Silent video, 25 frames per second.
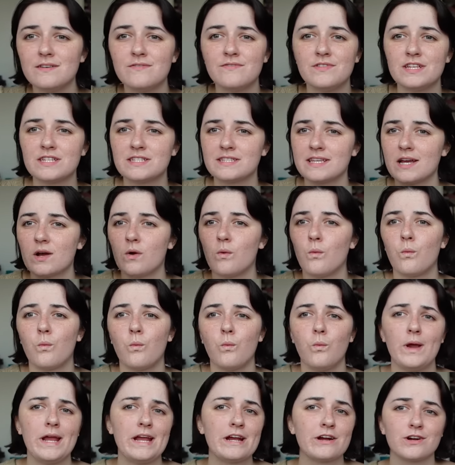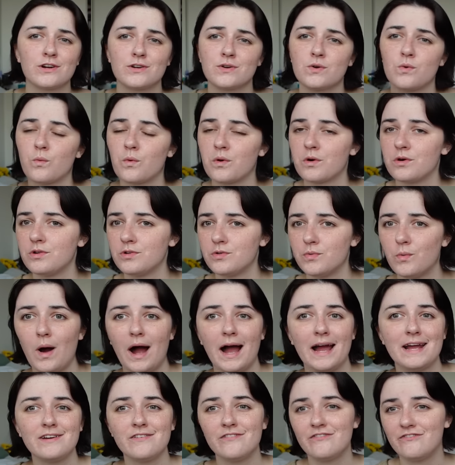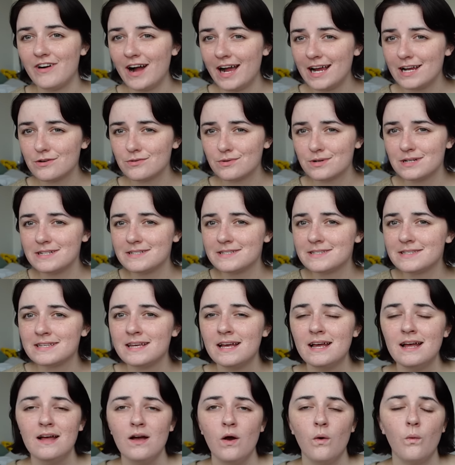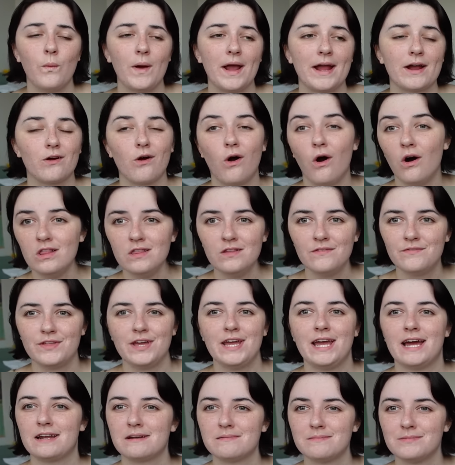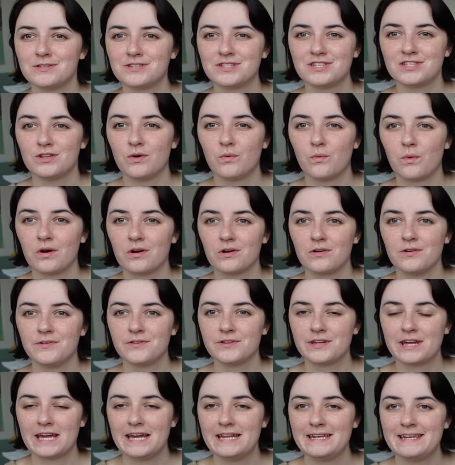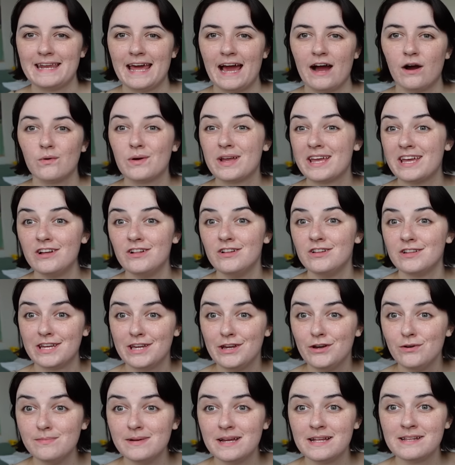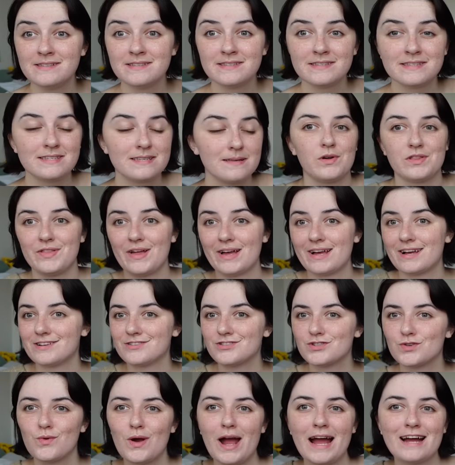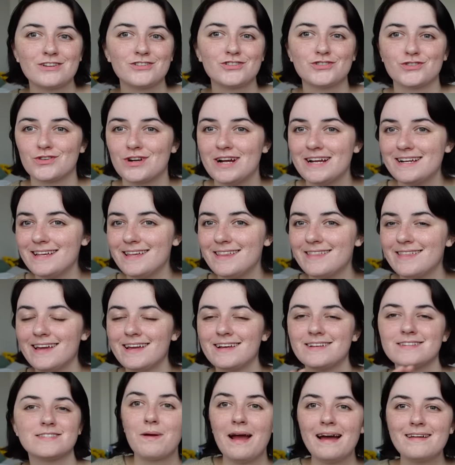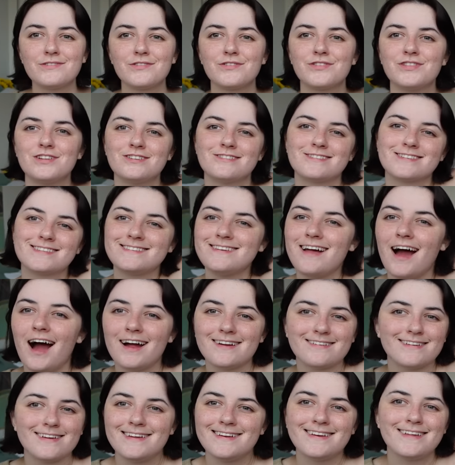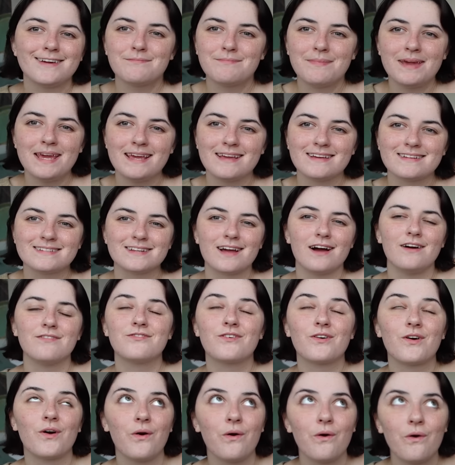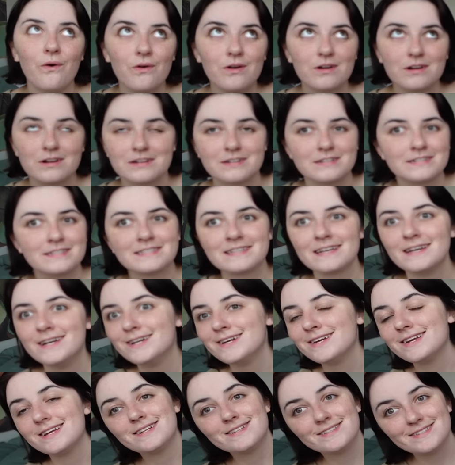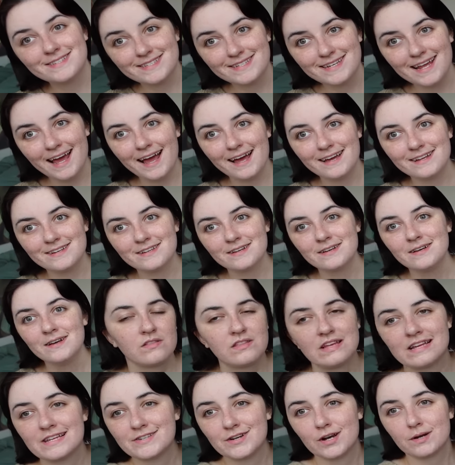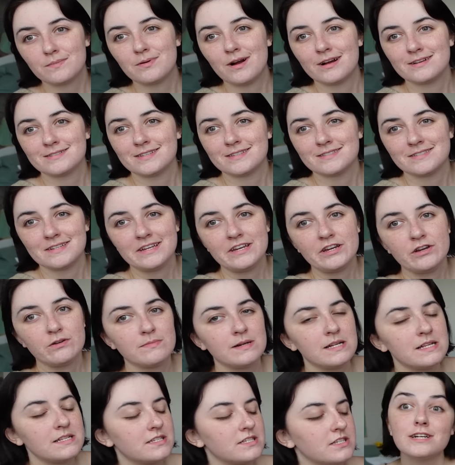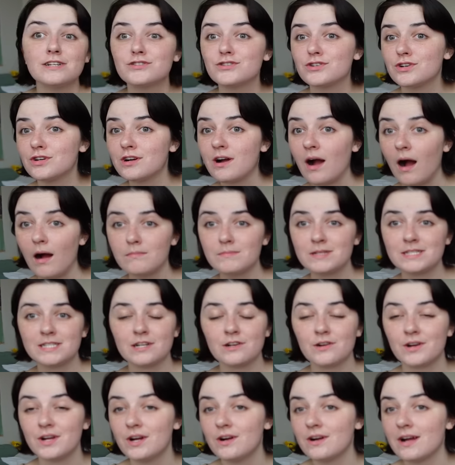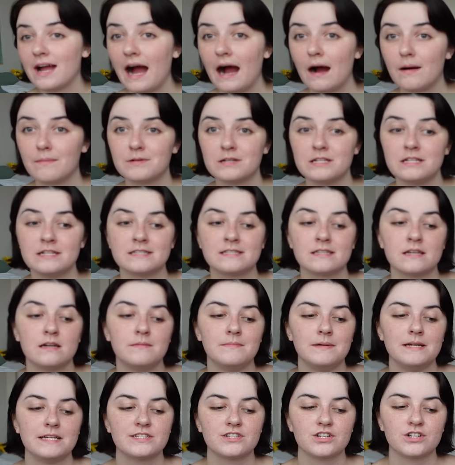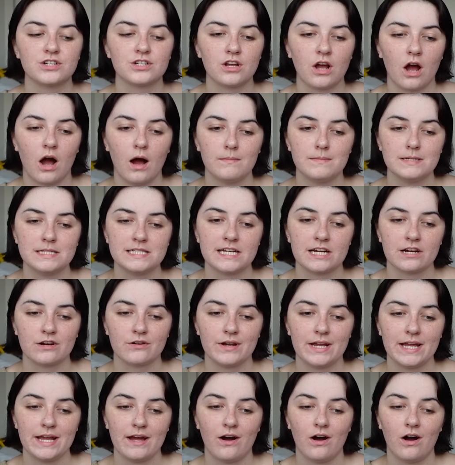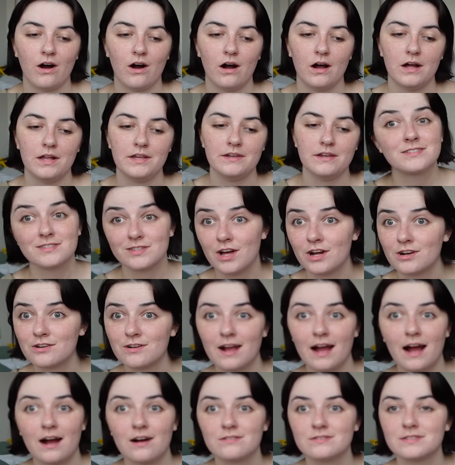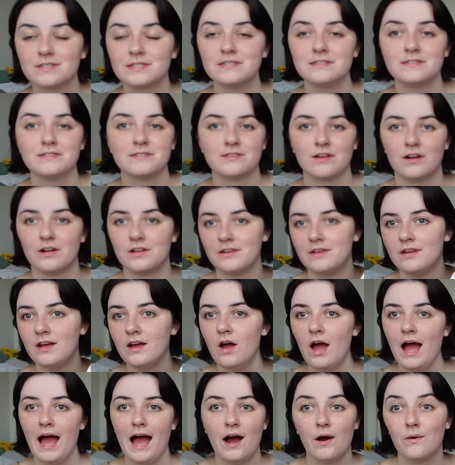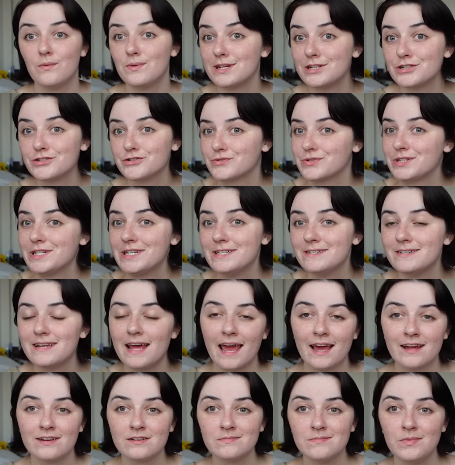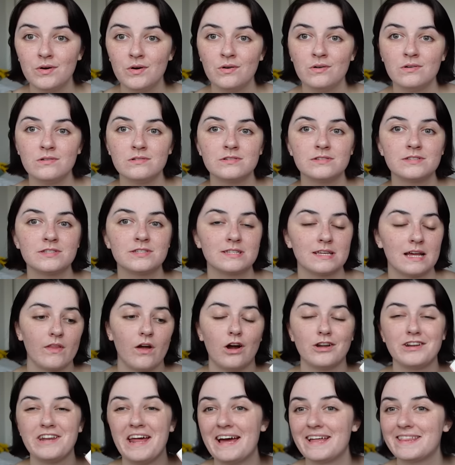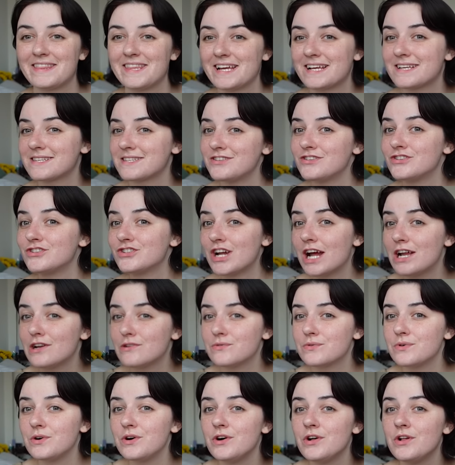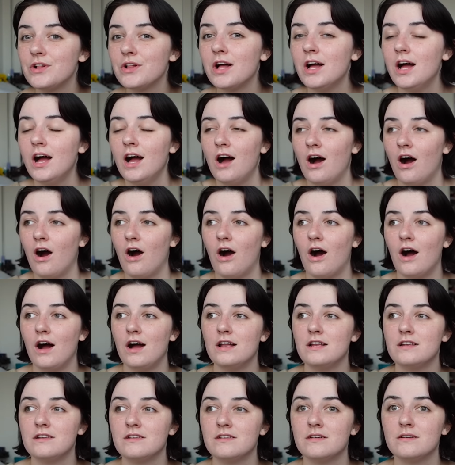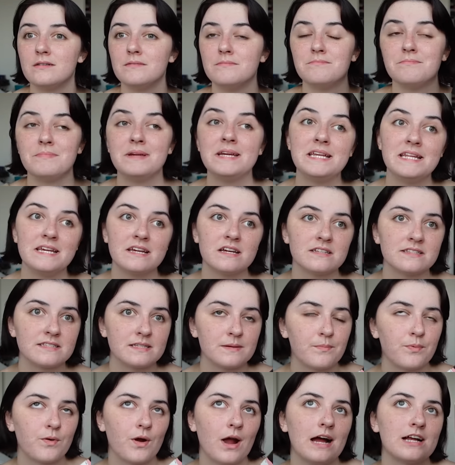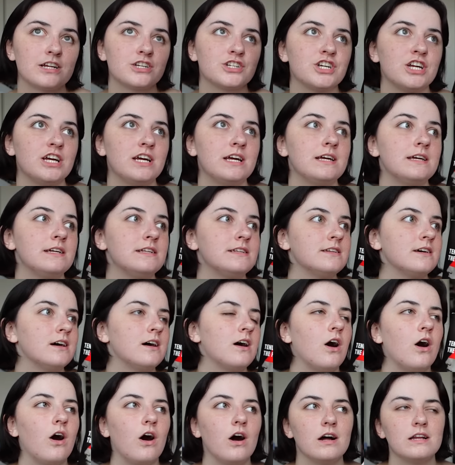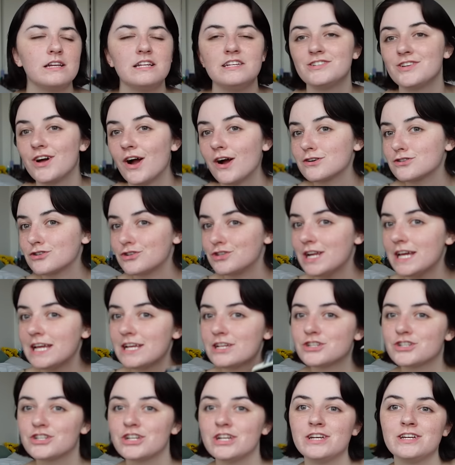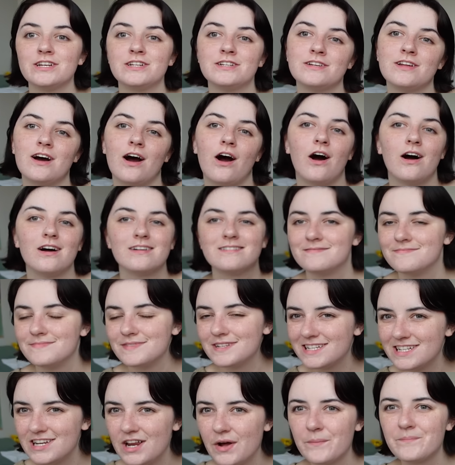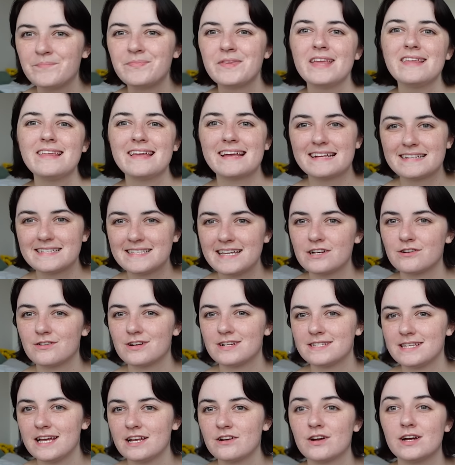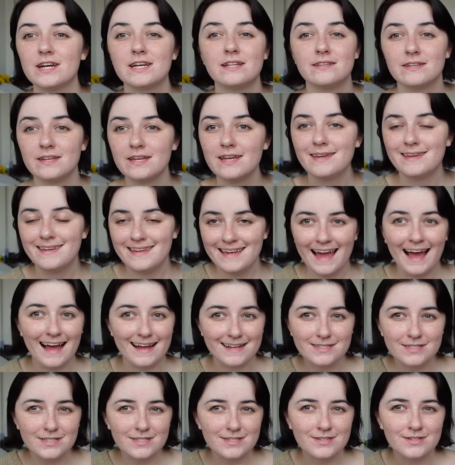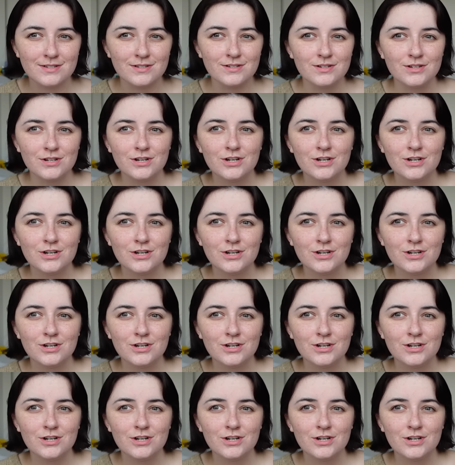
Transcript: of this like weird worldwide virus where all of the animals in the world can now kill humans with like a scratch or anything, rather than just not eating meat, of course, instead they start processing humans. It's good commentary on capitalism, it's good commentary on slaughterhouses, on how we treat animals, on ethics in general, on media suppression, on indoctrination, on, you know, like et cetera, et cetera. Yes,